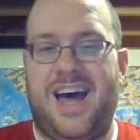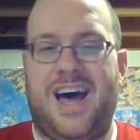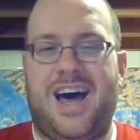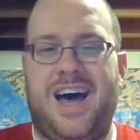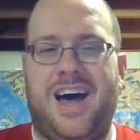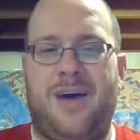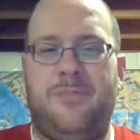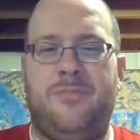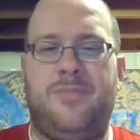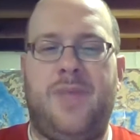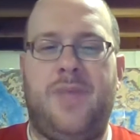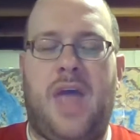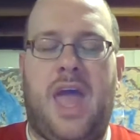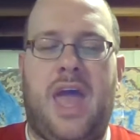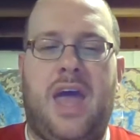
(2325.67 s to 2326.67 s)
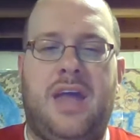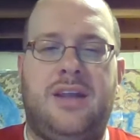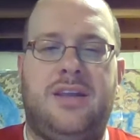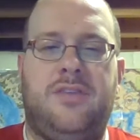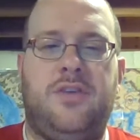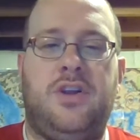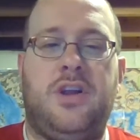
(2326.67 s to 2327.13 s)

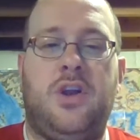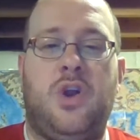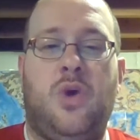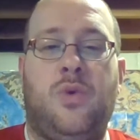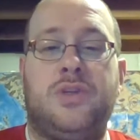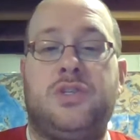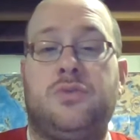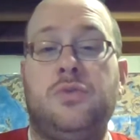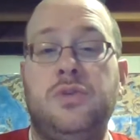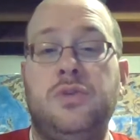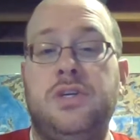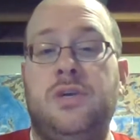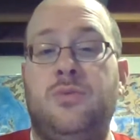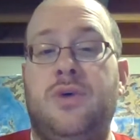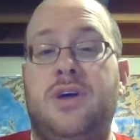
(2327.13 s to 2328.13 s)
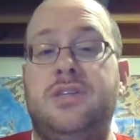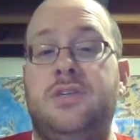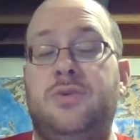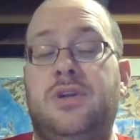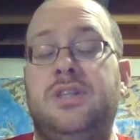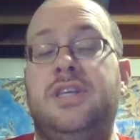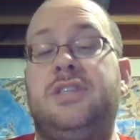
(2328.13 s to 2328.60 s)
And if you didn't know what cerulean was,
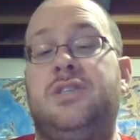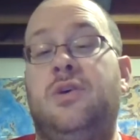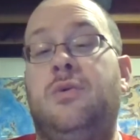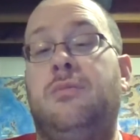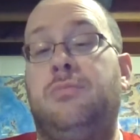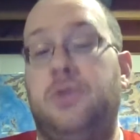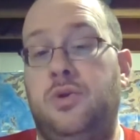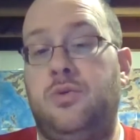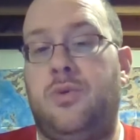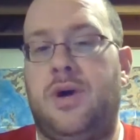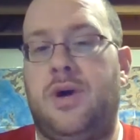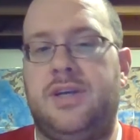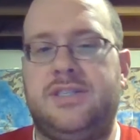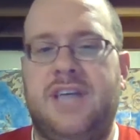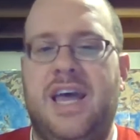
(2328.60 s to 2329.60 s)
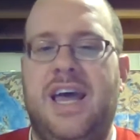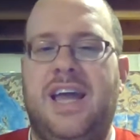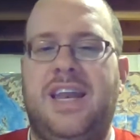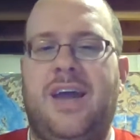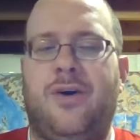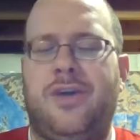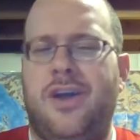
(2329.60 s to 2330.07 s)
you would at least know what blue was.
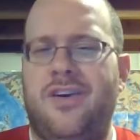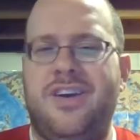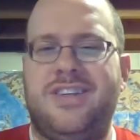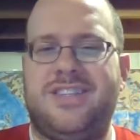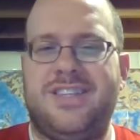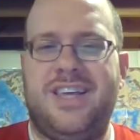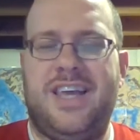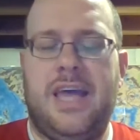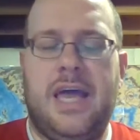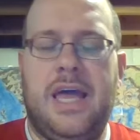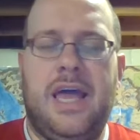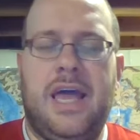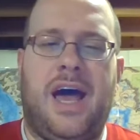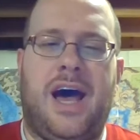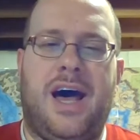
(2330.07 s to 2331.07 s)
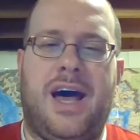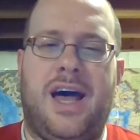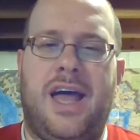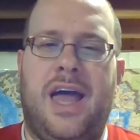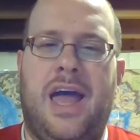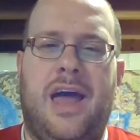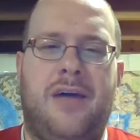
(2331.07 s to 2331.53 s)
Now, curiously,
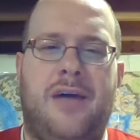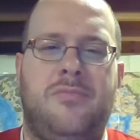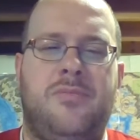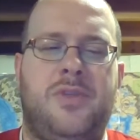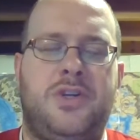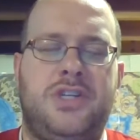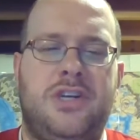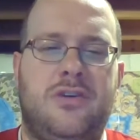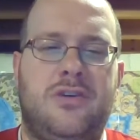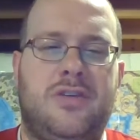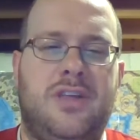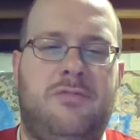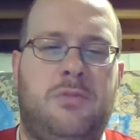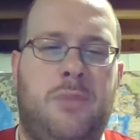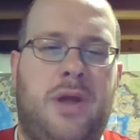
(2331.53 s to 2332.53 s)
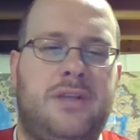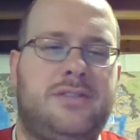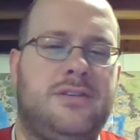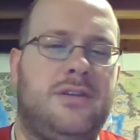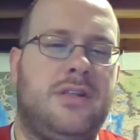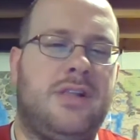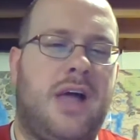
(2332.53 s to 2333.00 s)
the geoglyph, the
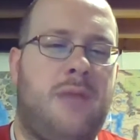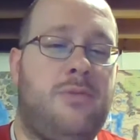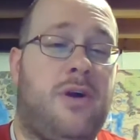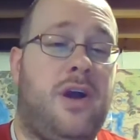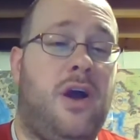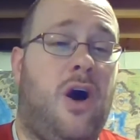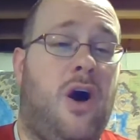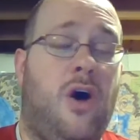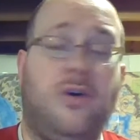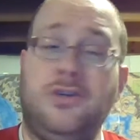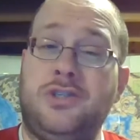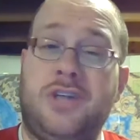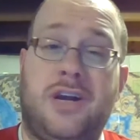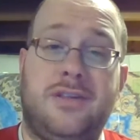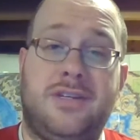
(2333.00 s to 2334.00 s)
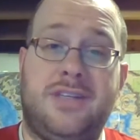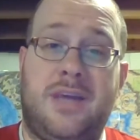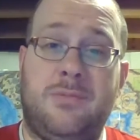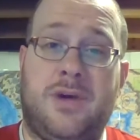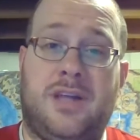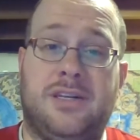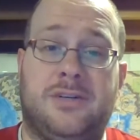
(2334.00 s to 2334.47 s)
pedestal, and the library all share the
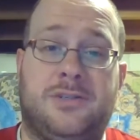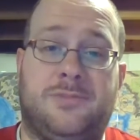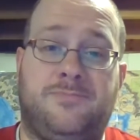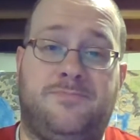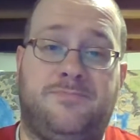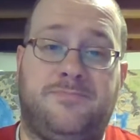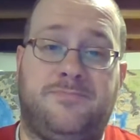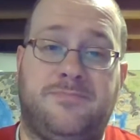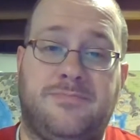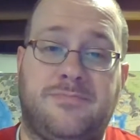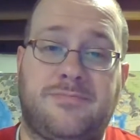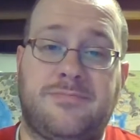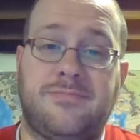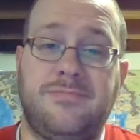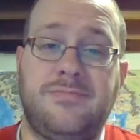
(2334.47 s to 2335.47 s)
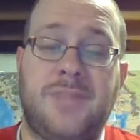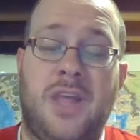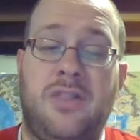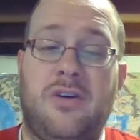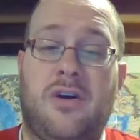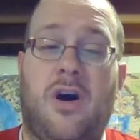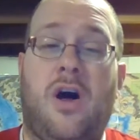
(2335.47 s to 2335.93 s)
same colors.
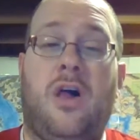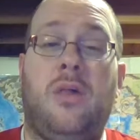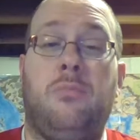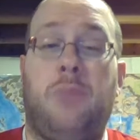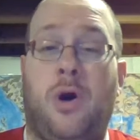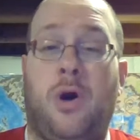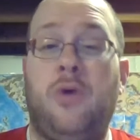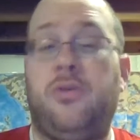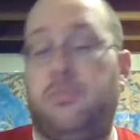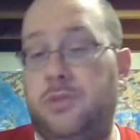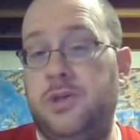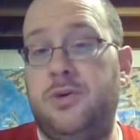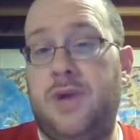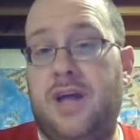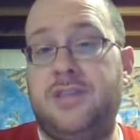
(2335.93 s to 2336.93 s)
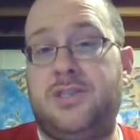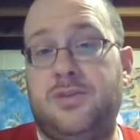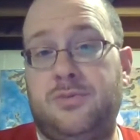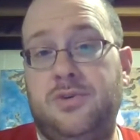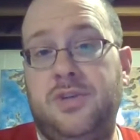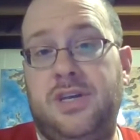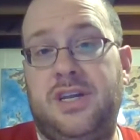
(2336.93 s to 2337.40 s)
They're all both blue and
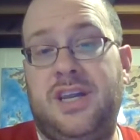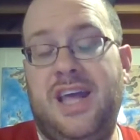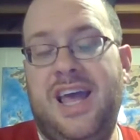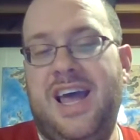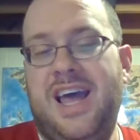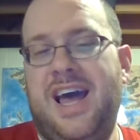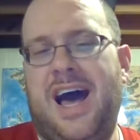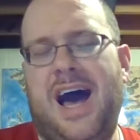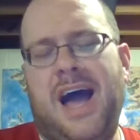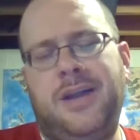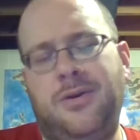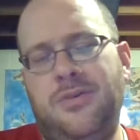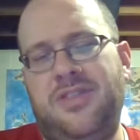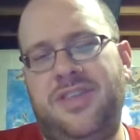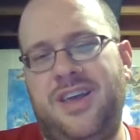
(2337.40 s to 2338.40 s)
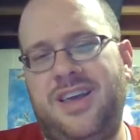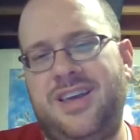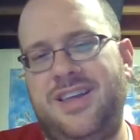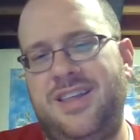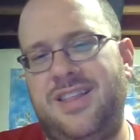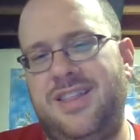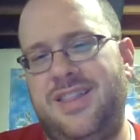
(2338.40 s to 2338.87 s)
cerulean. I don't
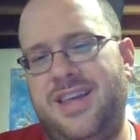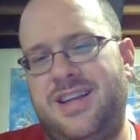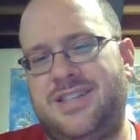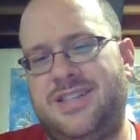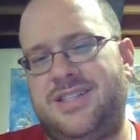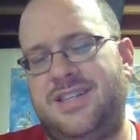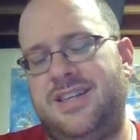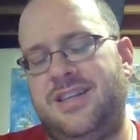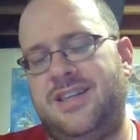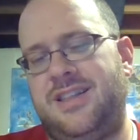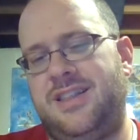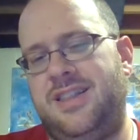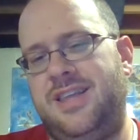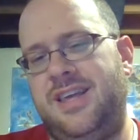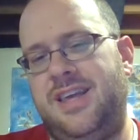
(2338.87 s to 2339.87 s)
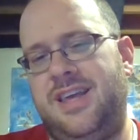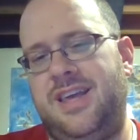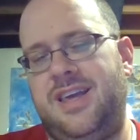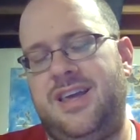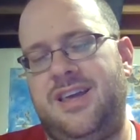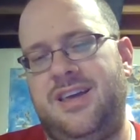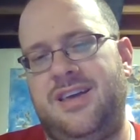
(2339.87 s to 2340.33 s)
think that
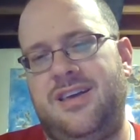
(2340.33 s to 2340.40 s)
the